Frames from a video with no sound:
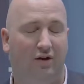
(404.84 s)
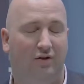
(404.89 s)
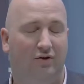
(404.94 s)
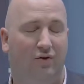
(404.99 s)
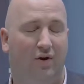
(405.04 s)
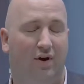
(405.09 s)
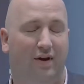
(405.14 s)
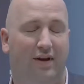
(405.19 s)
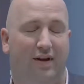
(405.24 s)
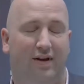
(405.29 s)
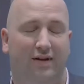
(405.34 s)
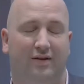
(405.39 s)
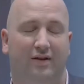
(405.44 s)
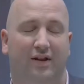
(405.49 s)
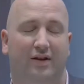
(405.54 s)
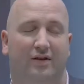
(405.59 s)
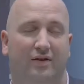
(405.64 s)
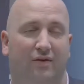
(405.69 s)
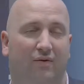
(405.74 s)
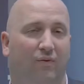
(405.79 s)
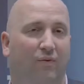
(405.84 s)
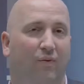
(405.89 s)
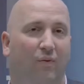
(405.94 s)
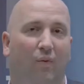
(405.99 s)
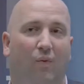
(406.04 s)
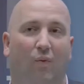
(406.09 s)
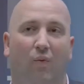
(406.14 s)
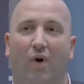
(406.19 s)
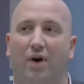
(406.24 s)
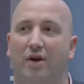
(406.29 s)
try and get a sense
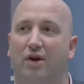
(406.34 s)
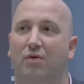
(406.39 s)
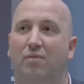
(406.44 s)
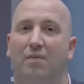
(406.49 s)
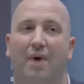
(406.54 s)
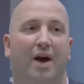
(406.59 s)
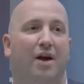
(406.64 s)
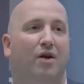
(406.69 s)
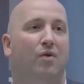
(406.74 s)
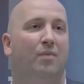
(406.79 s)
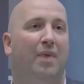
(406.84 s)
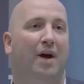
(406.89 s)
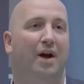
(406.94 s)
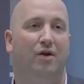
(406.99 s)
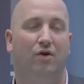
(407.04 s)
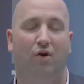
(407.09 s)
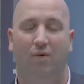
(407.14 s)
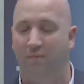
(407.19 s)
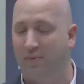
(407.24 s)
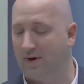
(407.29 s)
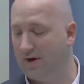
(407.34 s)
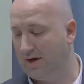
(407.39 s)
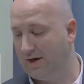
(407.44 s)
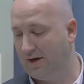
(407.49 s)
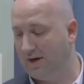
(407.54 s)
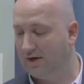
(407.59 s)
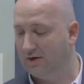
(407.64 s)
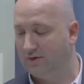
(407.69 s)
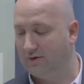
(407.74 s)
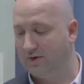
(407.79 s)
of what you may or may not be
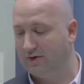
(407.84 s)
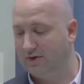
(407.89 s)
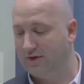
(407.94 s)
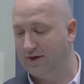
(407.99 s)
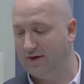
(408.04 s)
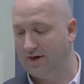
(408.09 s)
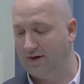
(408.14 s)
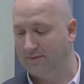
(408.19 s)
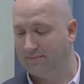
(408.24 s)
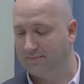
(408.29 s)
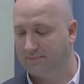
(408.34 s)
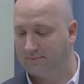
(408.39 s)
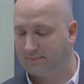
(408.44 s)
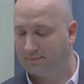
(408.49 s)
interested in.